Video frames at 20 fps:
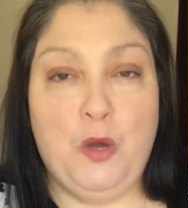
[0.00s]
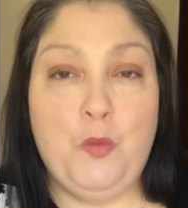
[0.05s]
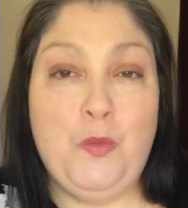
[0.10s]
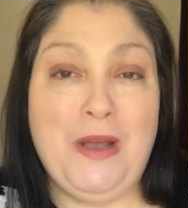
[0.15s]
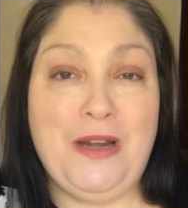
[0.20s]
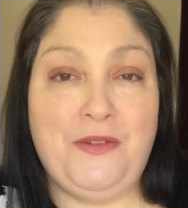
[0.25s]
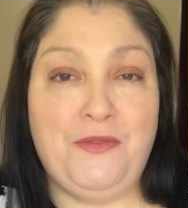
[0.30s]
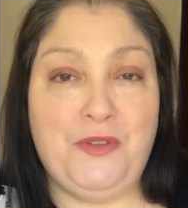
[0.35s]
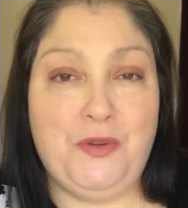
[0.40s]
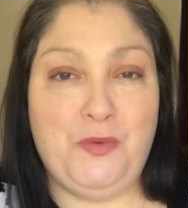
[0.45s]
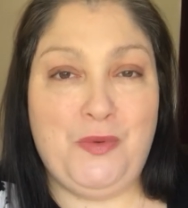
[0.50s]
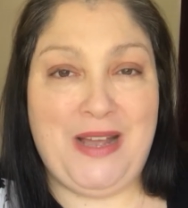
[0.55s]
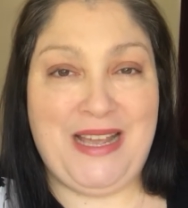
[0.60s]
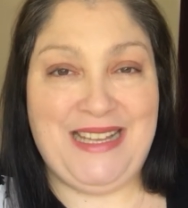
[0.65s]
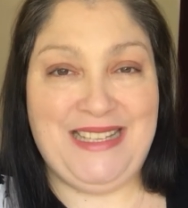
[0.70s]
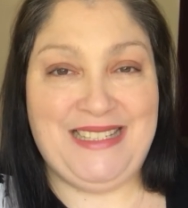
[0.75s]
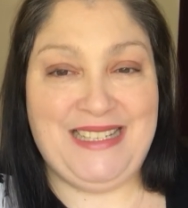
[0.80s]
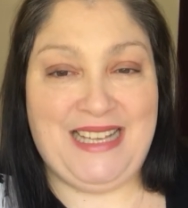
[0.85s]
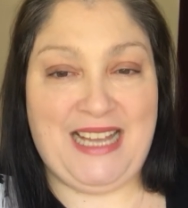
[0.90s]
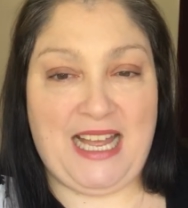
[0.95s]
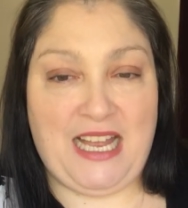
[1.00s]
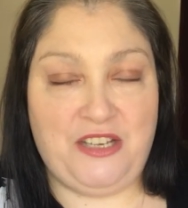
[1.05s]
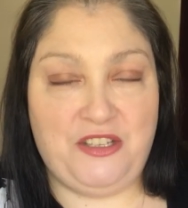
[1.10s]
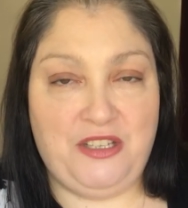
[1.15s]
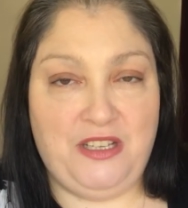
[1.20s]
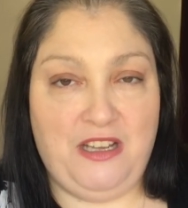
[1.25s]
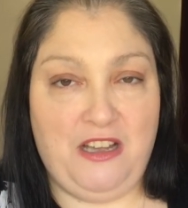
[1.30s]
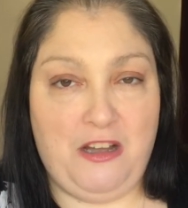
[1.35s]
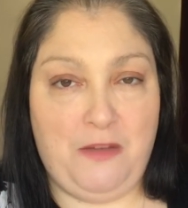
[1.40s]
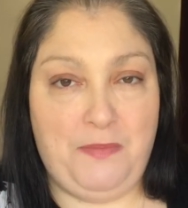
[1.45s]
well on the way to
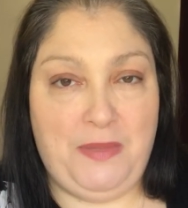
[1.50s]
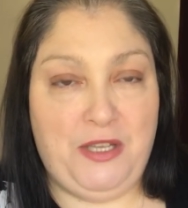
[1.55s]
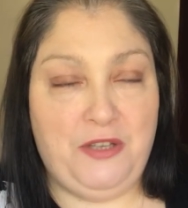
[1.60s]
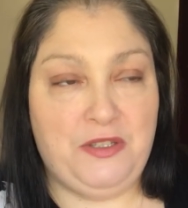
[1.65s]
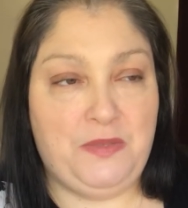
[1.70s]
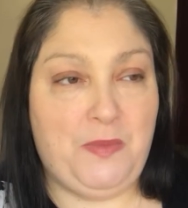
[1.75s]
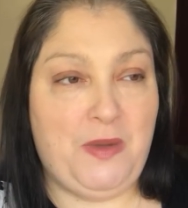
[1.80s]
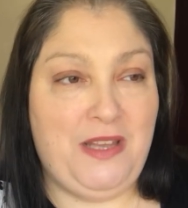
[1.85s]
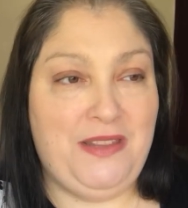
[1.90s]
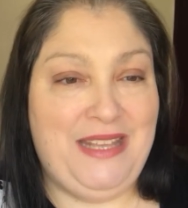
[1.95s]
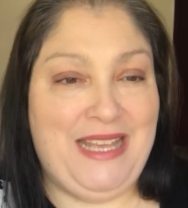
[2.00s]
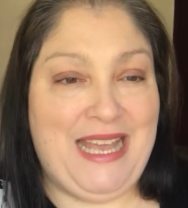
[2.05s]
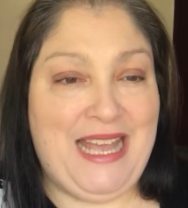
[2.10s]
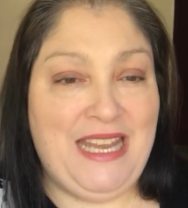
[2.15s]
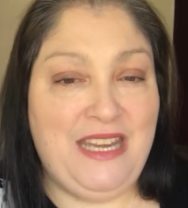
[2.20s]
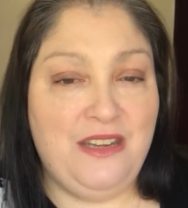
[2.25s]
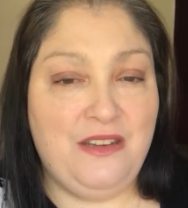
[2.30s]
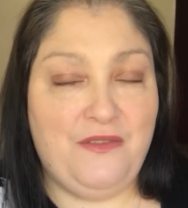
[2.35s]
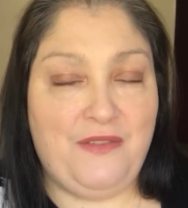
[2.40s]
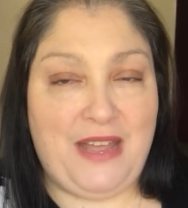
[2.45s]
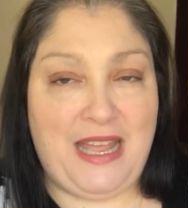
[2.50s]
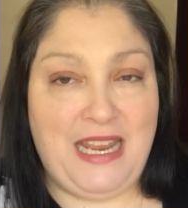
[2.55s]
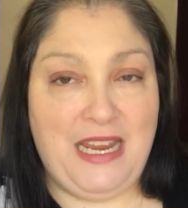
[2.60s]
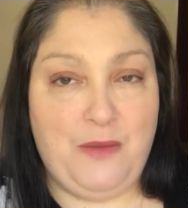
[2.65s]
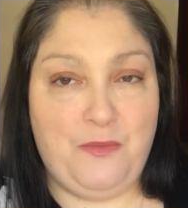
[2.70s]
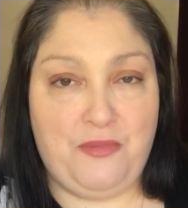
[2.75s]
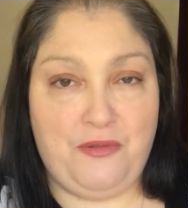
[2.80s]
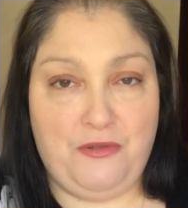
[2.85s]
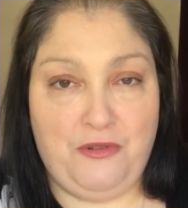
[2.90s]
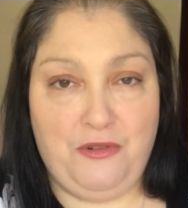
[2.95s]
catching up, because by the end of
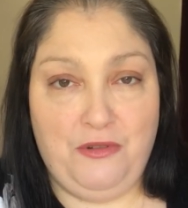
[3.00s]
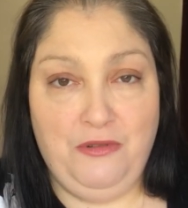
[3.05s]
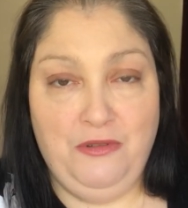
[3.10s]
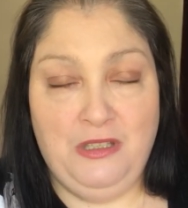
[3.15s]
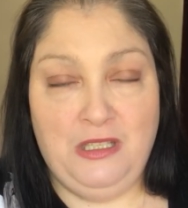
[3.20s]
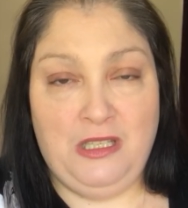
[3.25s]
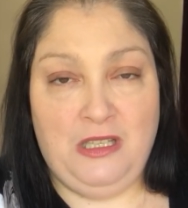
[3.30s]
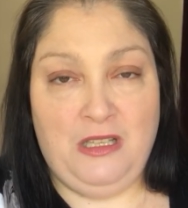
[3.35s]
April